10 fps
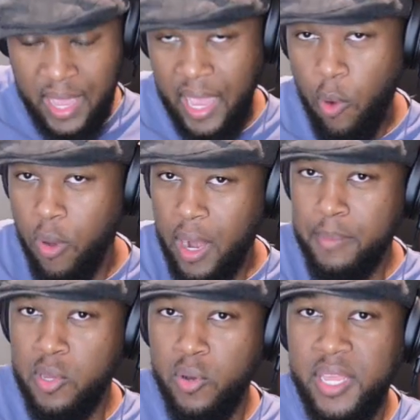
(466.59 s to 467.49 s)
And what I'm
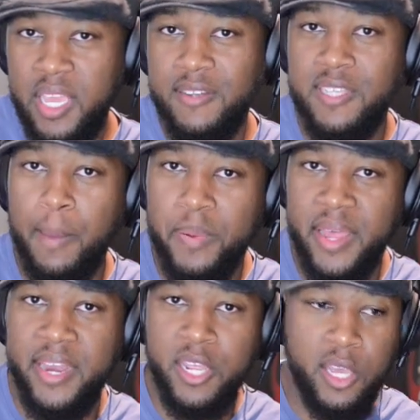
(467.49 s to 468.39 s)
doing here is I'm
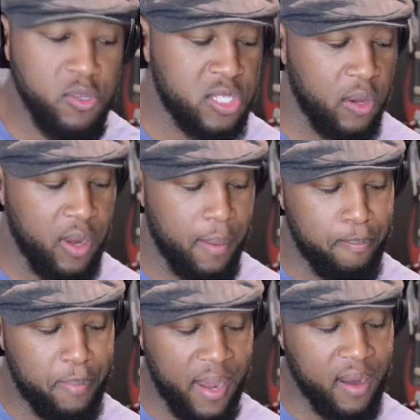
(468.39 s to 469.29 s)
playing a ghost note. I'm
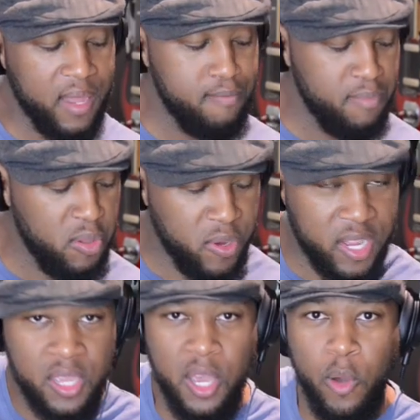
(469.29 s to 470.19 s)
barely
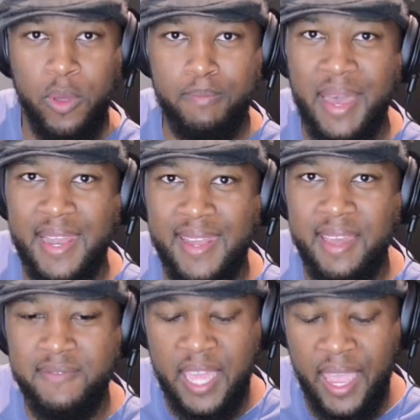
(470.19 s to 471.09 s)
muting with my
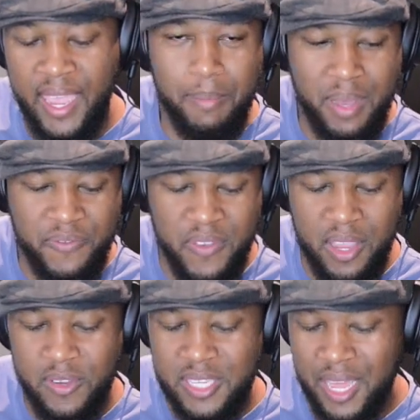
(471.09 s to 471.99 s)
left hand. My
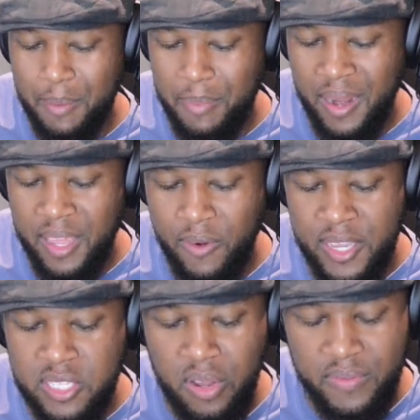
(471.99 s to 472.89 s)
finger is kind of barely
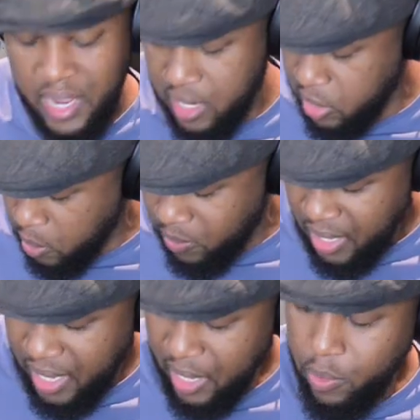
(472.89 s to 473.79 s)
grazing over that note.
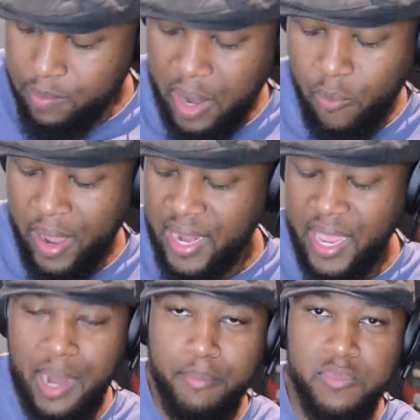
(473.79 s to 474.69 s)
And with my right
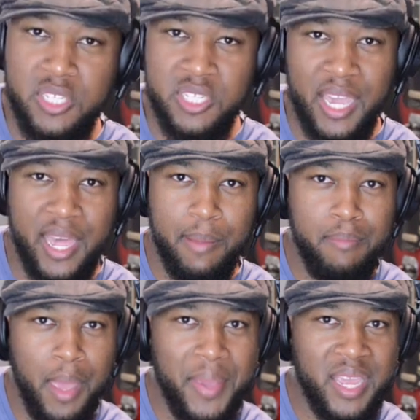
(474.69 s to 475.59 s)
hand, I'm just kind of
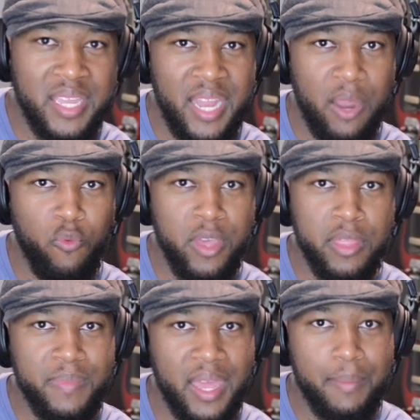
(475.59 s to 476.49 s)
mimicking that
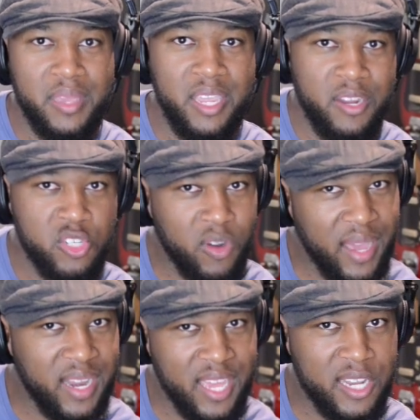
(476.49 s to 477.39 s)
rhythm that I'm hearing,
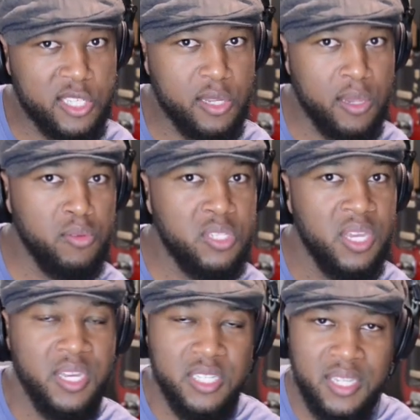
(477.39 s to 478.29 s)
trying to get as close
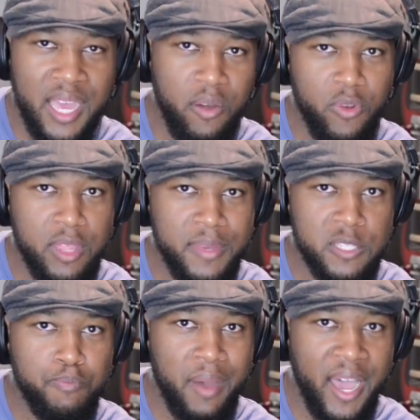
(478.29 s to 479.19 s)
to that rhythm as
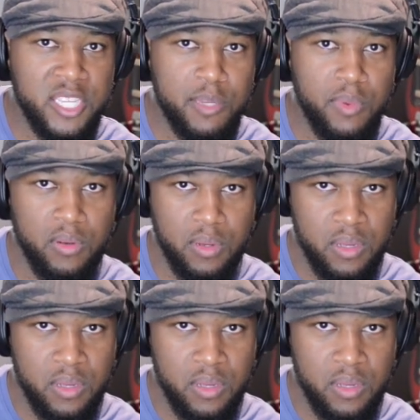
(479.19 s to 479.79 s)
possible.